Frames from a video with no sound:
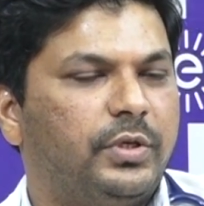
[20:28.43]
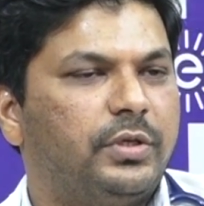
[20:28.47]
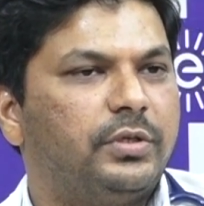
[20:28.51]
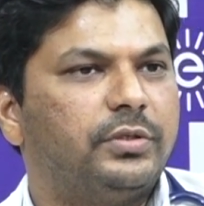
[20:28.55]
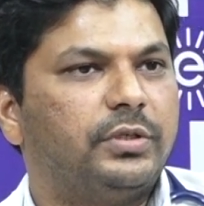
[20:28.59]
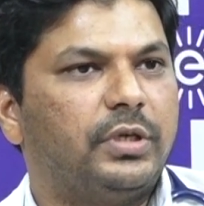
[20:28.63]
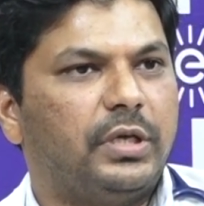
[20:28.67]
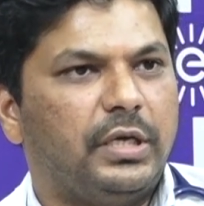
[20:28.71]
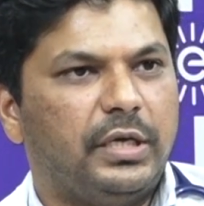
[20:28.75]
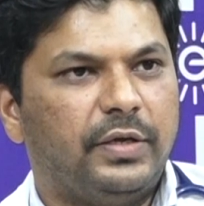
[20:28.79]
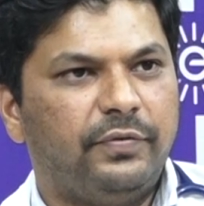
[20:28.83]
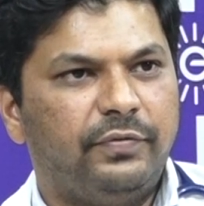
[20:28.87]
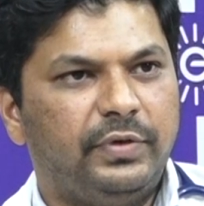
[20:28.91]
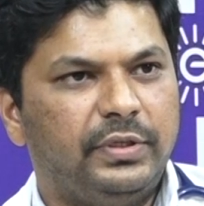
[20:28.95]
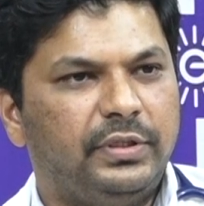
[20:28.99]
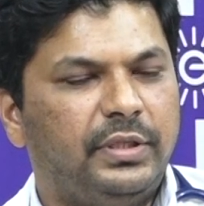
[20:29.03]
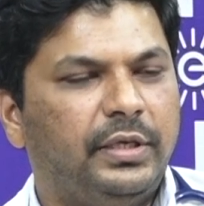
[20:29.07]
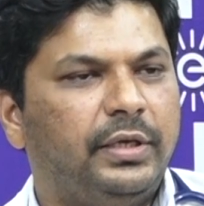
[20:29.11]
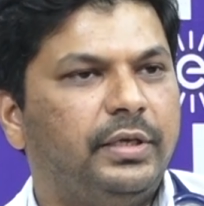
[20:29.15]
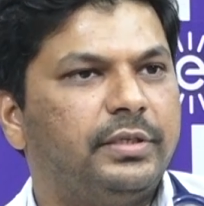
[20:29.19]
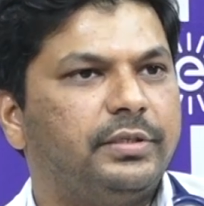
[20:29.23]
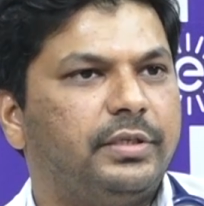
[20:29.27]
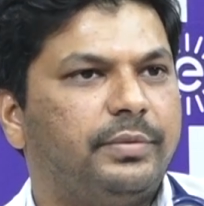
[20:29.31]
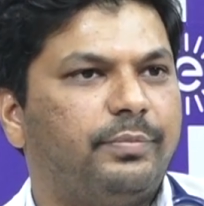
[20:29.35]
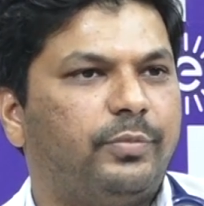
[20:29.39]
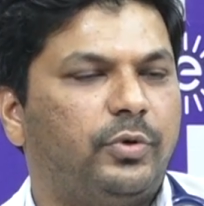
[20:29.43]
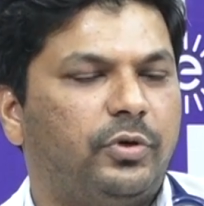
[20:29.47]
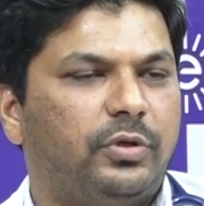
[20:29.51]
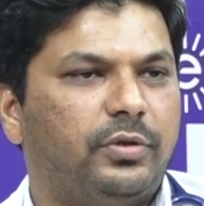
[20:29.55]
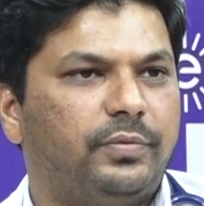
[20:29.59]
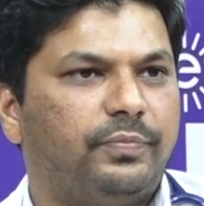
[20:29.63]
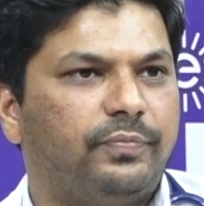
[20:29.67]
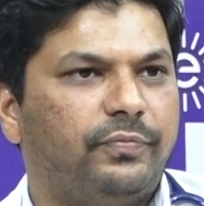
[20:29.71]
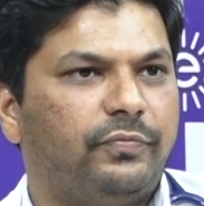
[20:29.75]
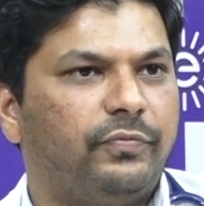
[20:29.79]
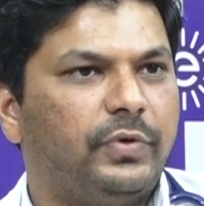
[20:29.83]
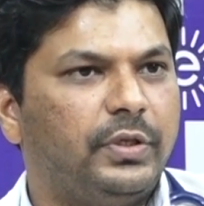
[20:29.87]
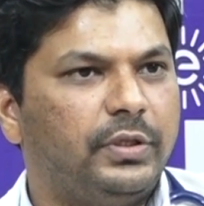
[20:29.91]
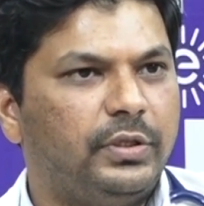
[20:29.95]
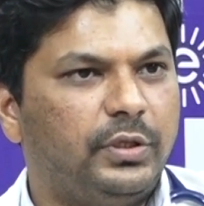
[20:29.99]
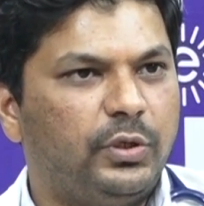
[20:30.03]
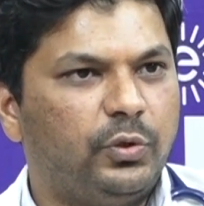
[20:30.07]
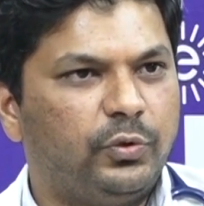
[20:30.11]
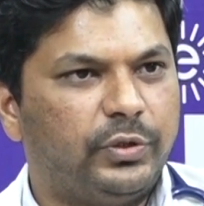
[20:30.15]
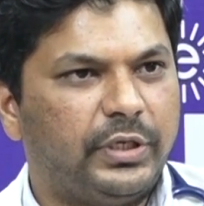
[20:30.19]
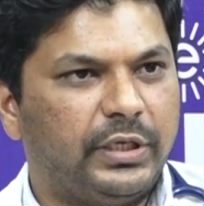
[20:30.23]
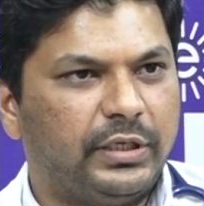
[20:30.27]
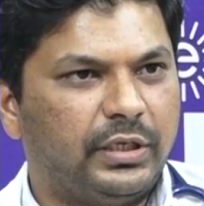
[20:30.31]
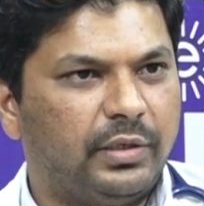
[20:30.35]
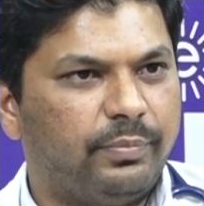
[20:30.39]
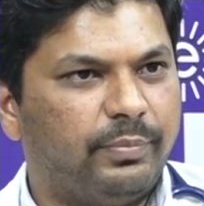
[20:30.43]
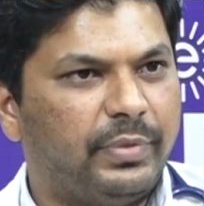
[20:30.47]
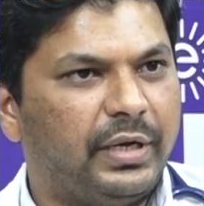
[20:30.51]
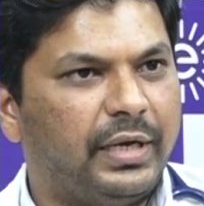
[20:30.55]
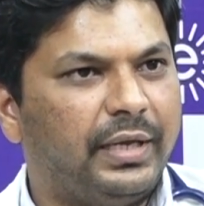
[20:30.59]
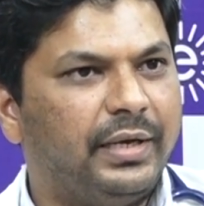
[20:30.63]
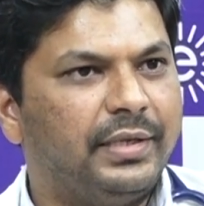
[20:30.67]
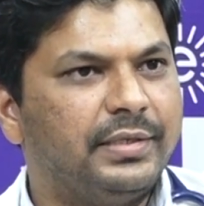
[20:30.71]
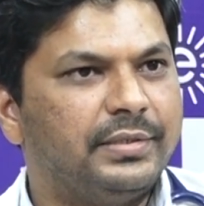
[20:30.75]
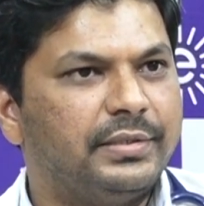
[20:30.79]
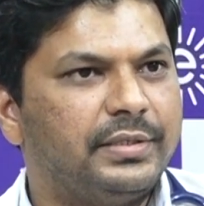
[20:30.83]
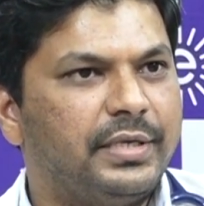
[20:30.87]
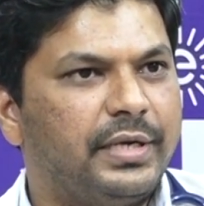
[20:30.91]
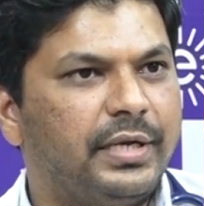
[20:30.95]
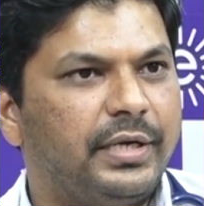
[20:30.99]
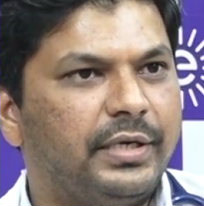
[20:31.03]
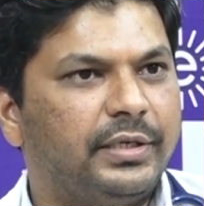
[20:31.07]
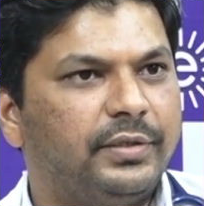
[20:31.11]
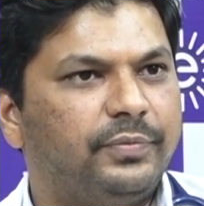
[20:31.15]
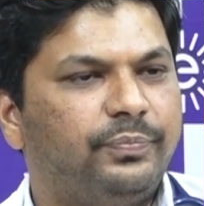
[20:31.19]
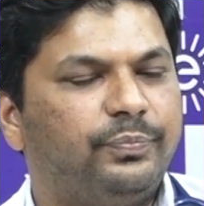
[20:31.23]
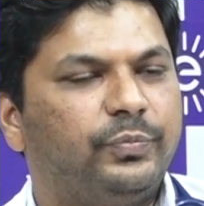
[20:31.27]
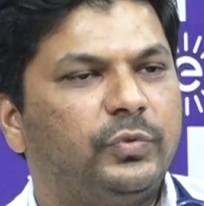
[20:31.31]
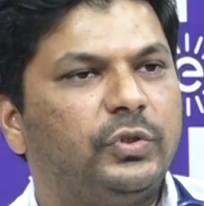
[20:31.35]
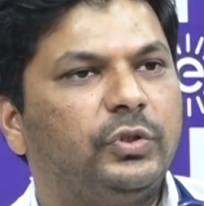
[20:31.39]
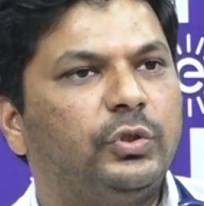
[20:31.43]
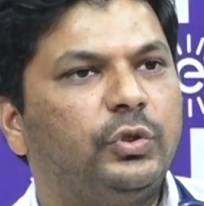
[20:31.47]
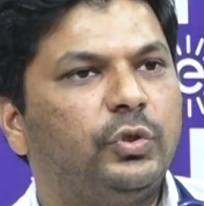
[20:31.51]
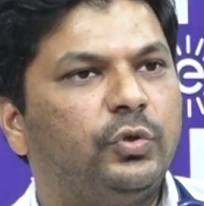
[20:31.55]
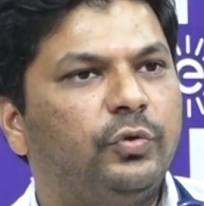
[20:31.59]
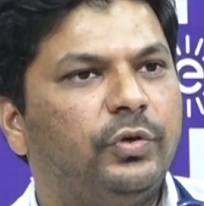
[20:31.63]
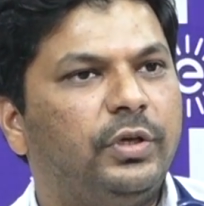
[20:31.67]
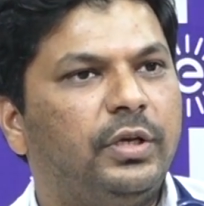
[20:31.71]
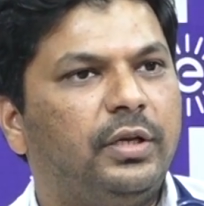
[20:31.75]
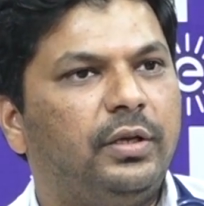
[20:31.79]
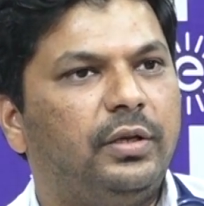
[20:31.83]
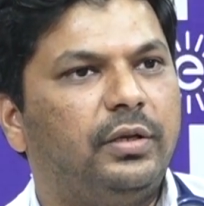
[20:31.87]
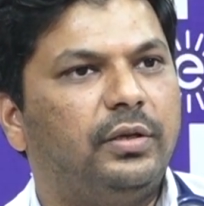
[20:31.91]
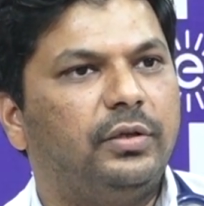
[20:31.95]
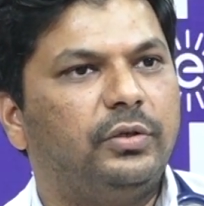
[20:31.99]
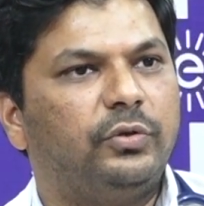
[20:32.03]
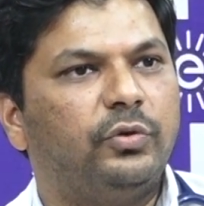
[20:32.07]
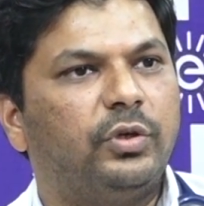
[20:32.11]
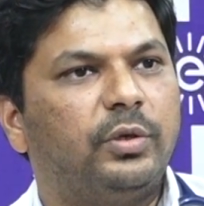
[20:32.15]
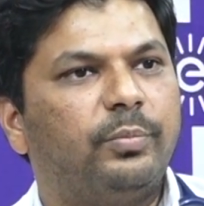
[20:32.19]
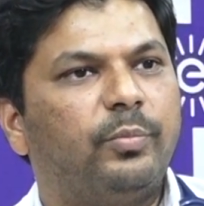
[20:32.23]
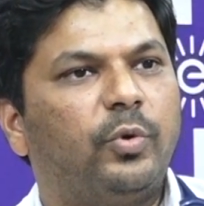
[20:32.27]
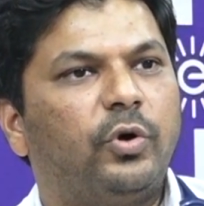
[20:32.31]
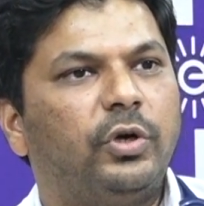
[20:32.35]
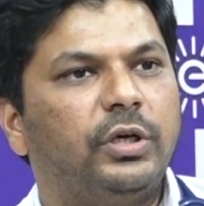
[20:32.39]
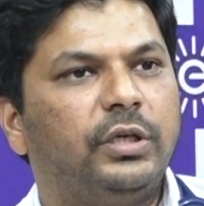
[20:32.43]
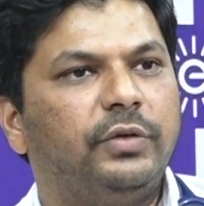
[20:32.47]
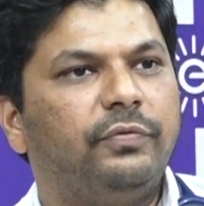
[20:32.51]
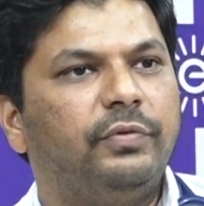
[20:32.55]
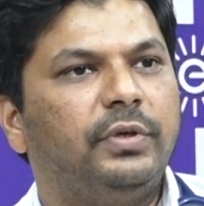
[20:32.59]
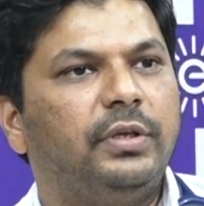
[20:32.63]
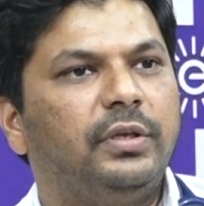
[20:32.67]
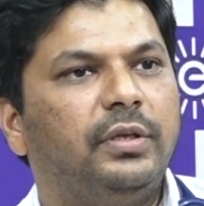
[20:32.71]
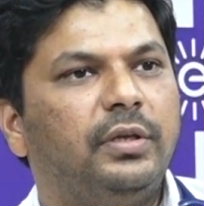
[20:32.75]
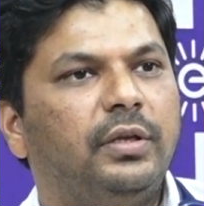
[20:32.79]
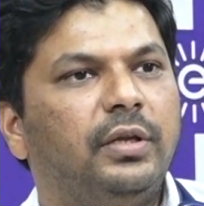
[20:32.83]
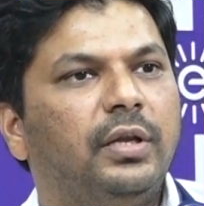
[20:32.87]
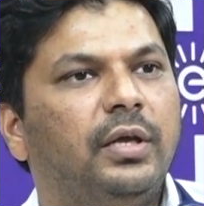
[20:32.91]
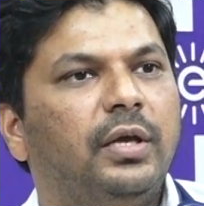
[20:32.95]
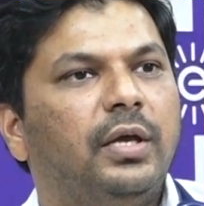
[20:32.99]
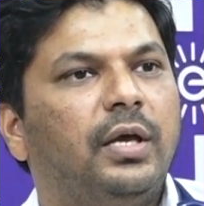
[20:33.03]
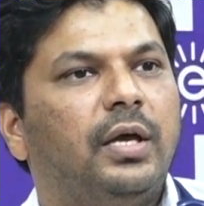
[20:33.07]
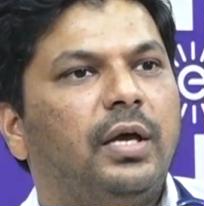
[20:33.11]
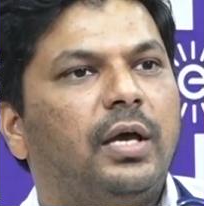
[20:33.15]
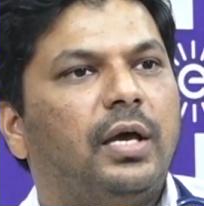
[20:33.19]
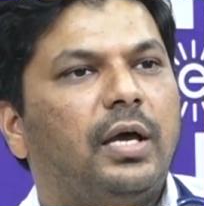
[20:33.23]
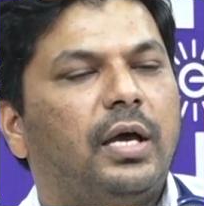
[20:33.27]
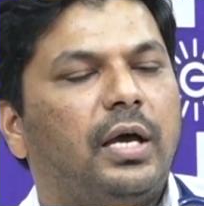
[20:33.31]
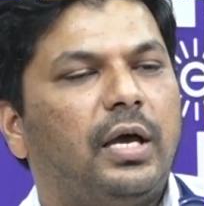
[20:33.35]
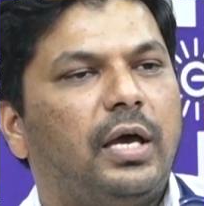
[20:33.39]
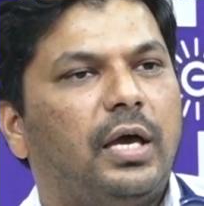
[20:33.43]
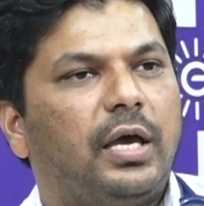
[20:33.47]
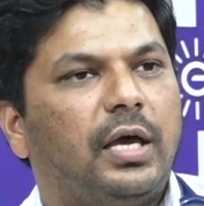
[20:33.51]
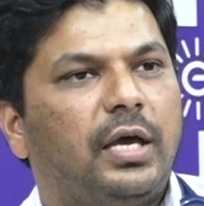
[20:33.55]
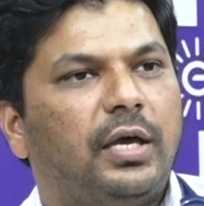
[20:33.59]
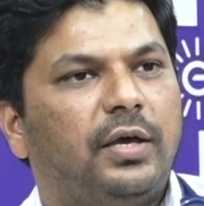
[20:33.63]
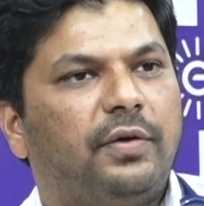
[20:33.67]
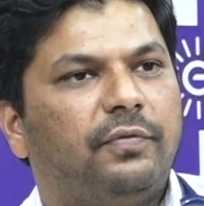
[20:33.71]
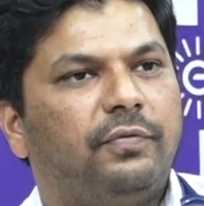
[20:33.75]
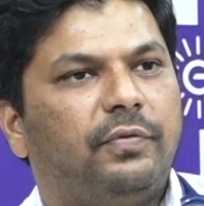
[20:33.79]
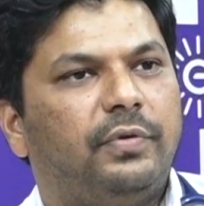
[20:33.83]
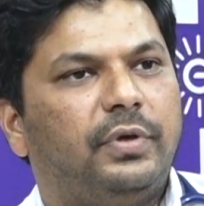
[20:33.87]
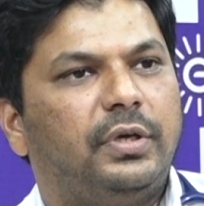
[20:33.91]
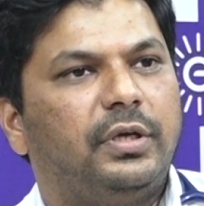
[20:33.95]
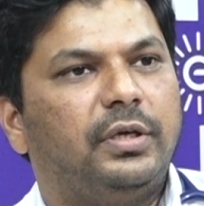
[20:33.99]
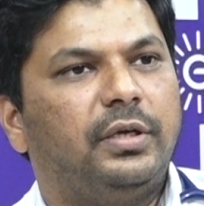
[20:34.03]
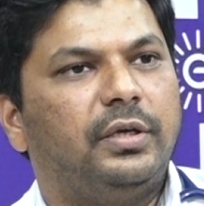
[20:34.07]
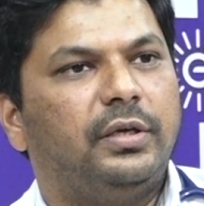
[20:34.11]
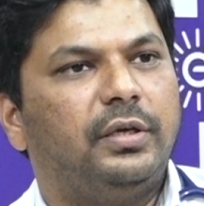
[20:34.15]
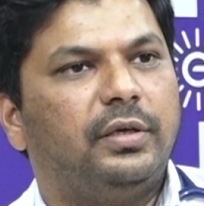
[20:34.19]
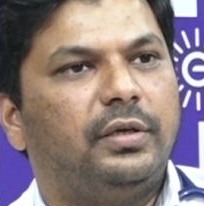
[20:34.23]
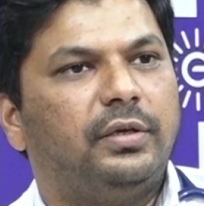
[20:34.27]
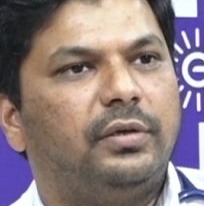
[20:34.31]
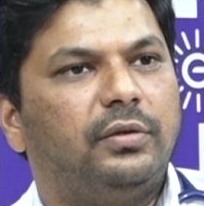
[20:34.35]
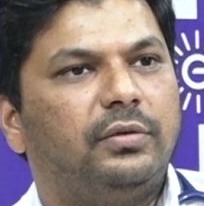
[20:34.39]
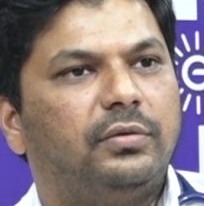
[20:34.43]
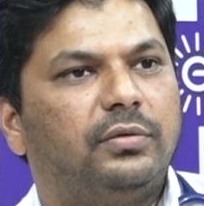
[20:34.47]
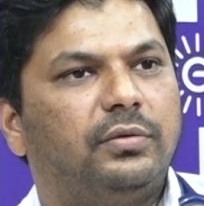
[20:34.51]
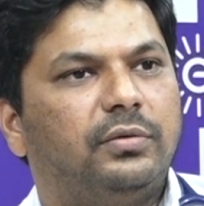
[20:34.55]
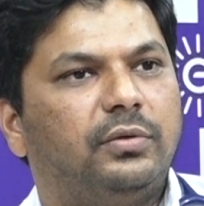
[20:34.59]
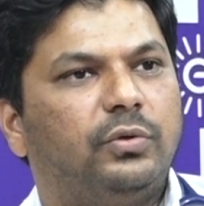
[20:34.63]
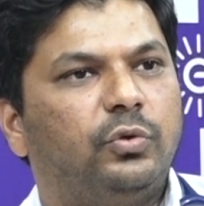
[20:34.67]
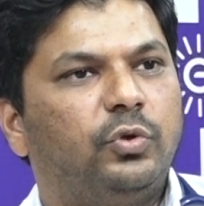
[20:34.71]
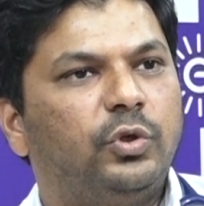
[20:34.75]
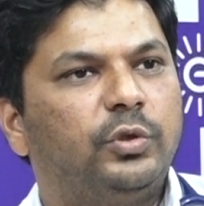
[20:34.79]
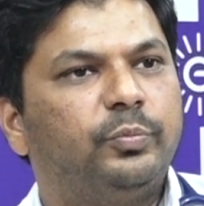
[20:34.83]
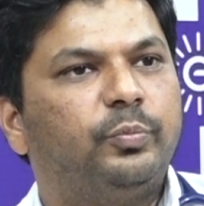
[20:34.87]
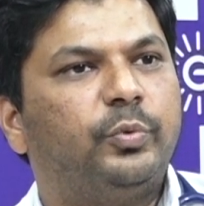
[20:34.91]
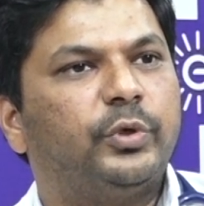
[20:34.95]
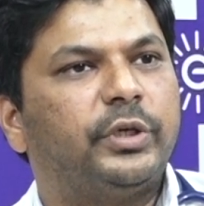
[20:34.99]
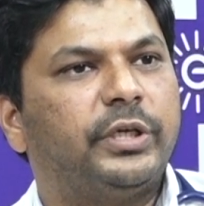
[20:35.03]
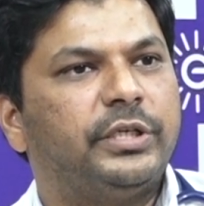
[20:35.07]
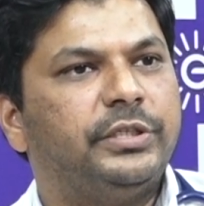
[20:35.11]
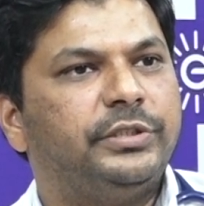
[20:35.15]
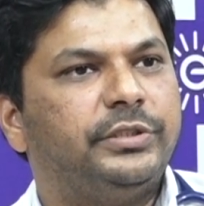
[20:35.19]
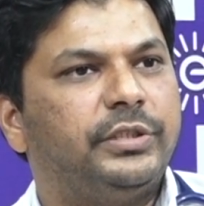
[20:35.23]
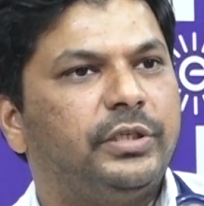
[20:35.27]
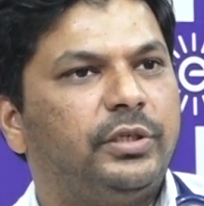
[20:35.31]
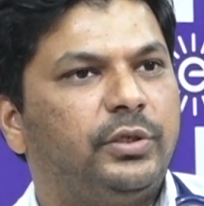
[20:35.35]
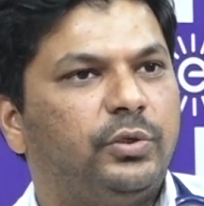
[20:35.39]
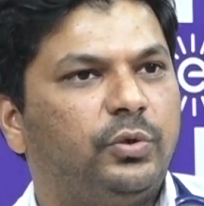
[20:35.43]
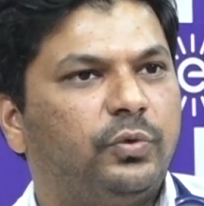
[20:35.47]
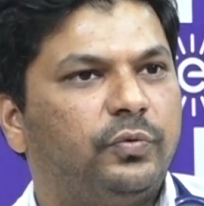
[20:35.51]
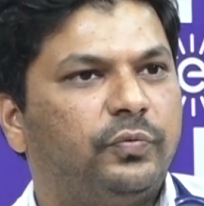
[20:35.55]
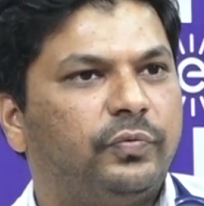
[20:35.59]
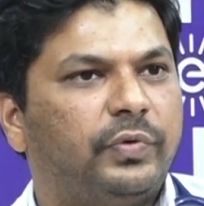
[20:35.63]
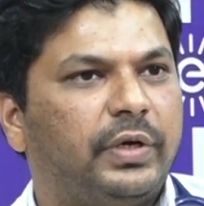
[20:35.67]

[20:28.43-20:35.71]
So everything is important. When you take a balanced diet, your body will have a good potential to